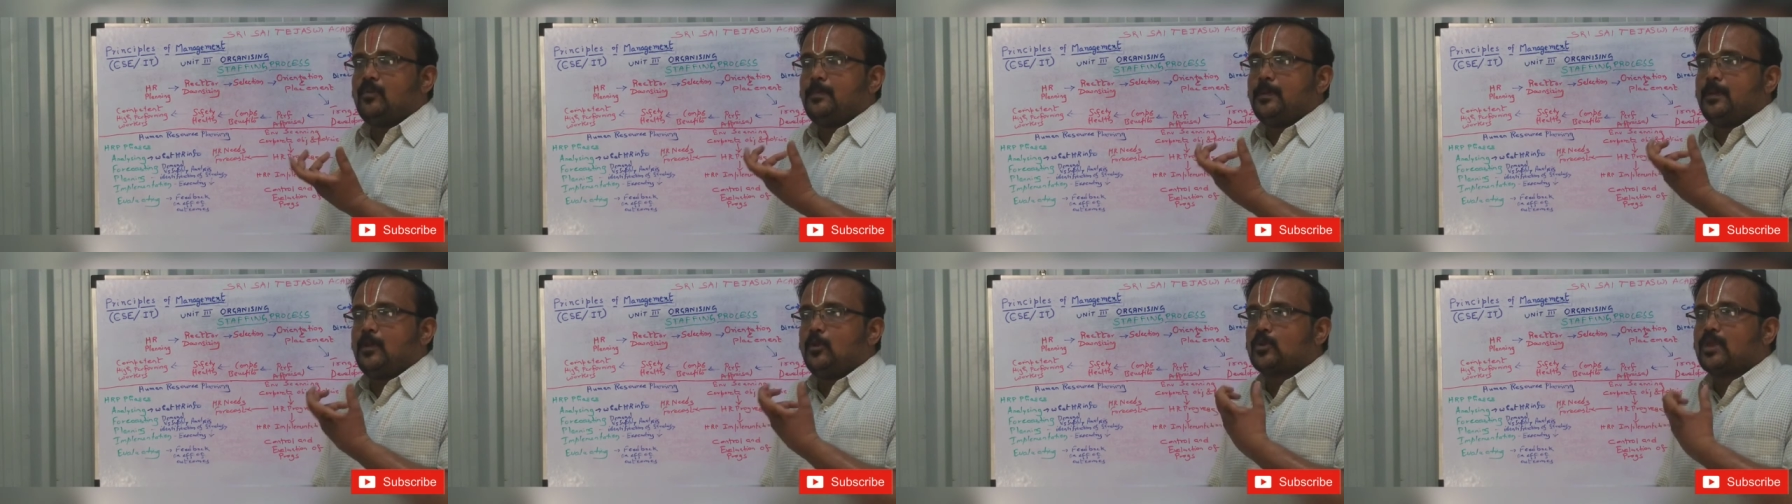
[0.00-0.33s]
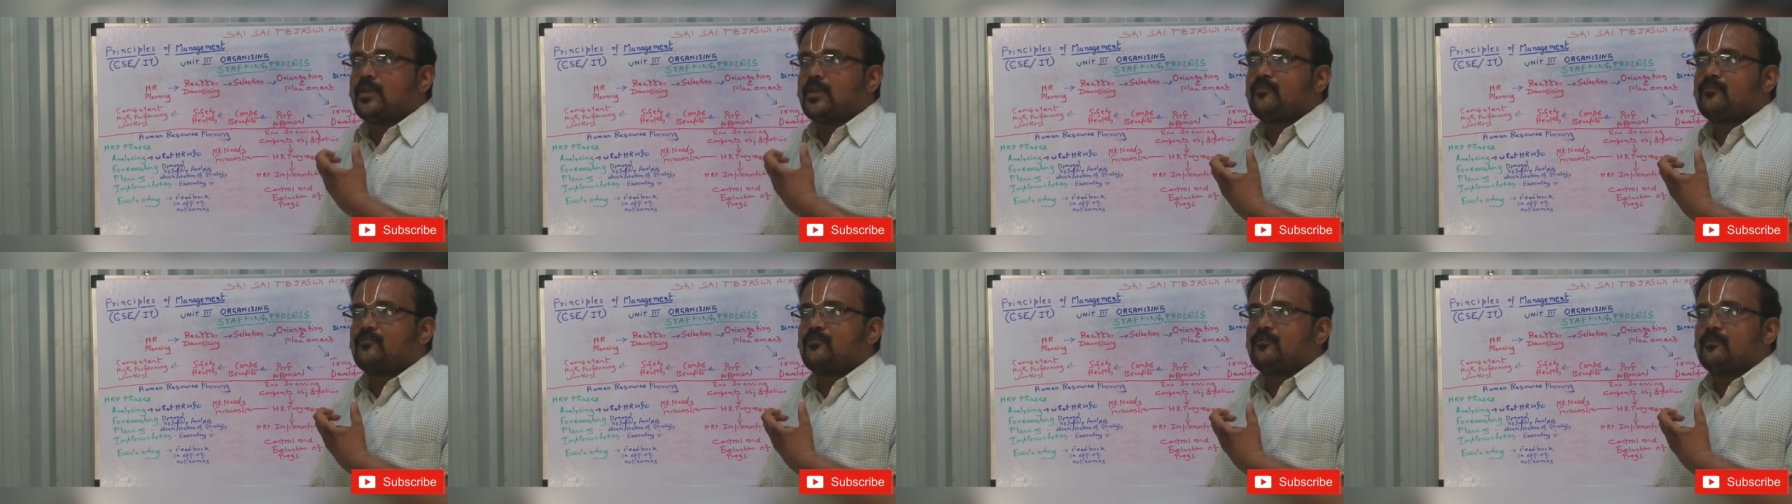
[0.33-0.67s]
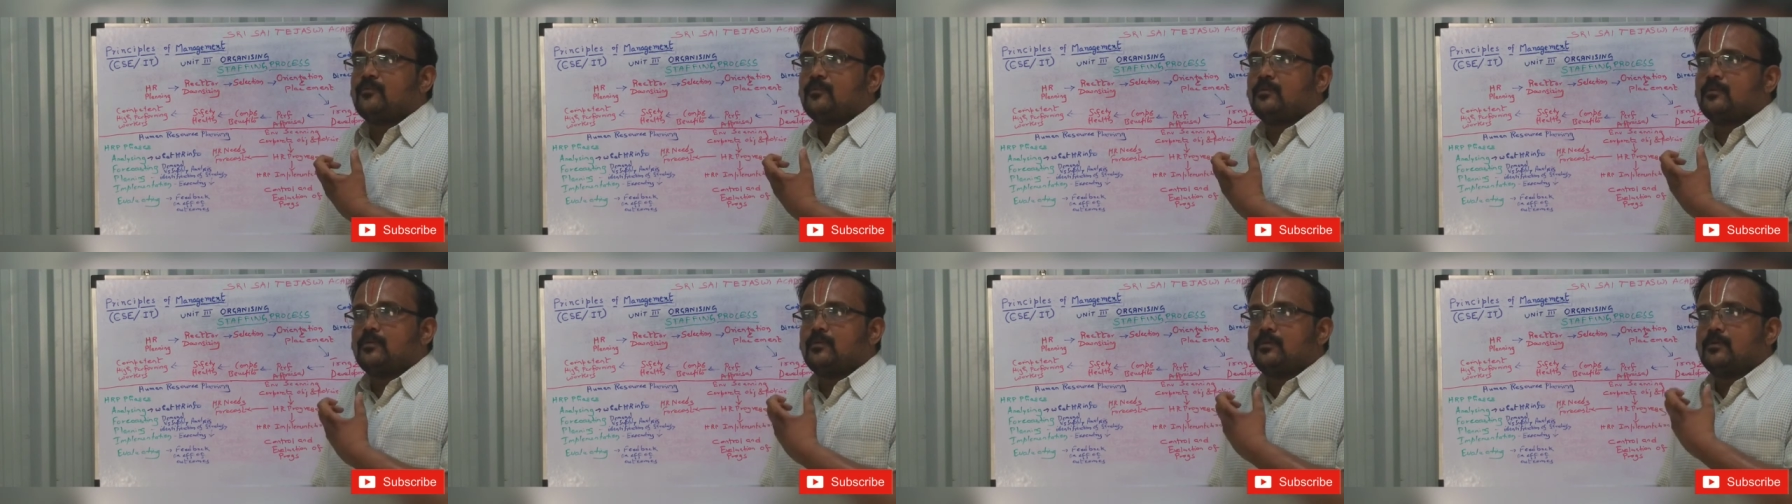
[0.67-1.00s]
will be
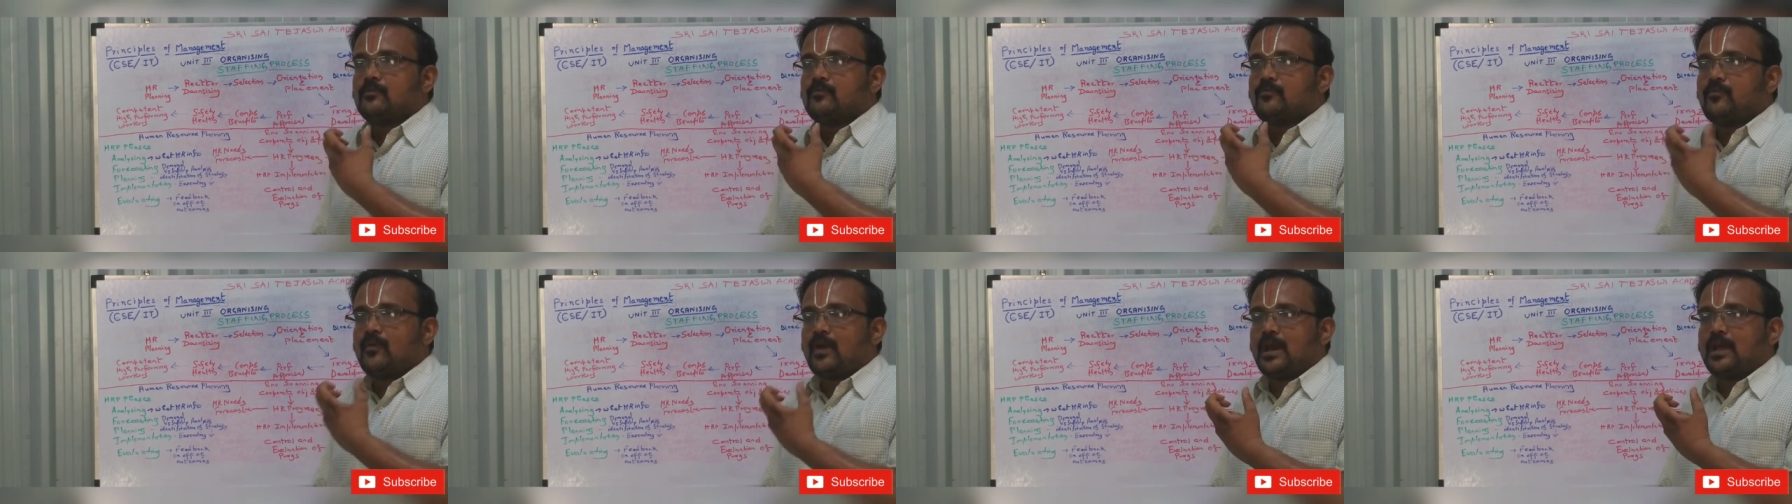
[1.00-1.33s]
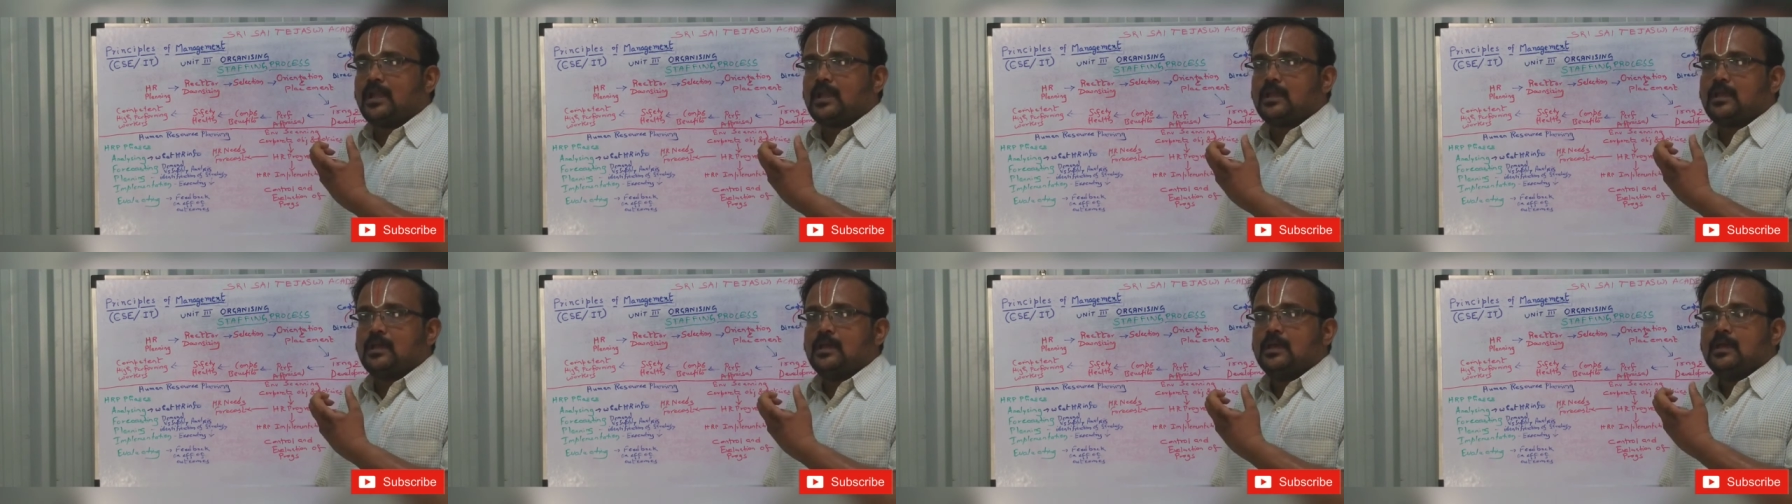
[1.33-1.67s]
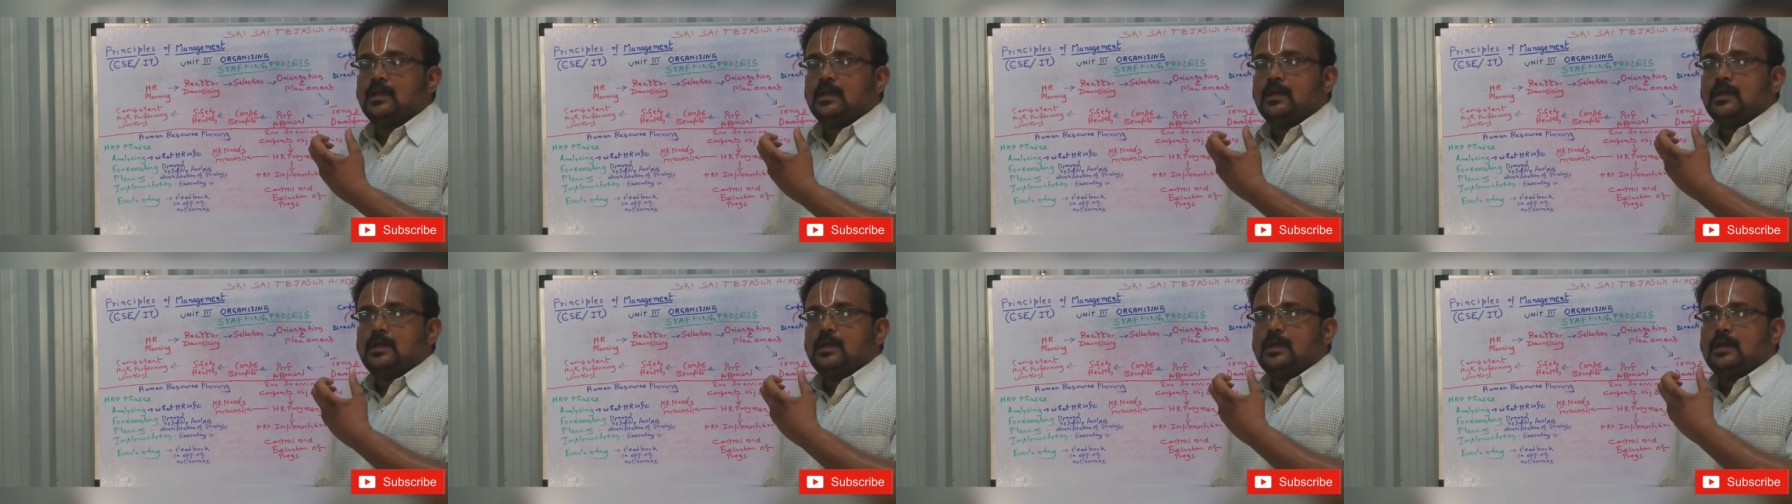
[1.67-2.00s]
looking for
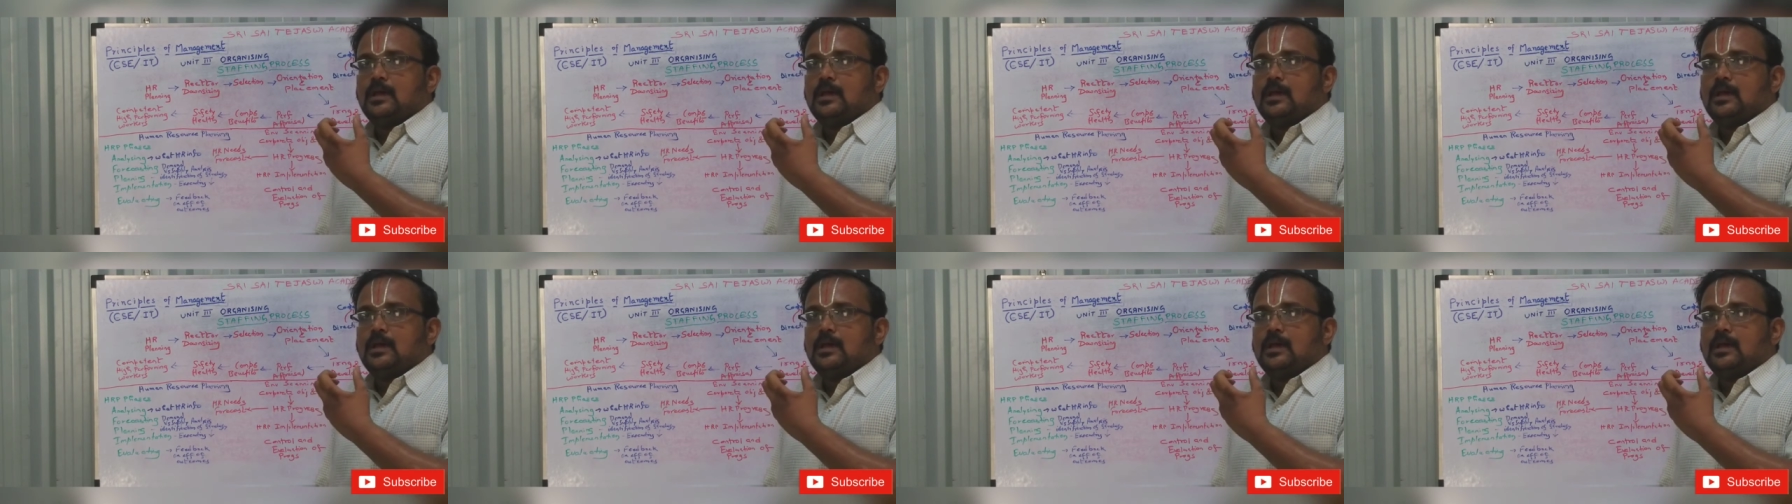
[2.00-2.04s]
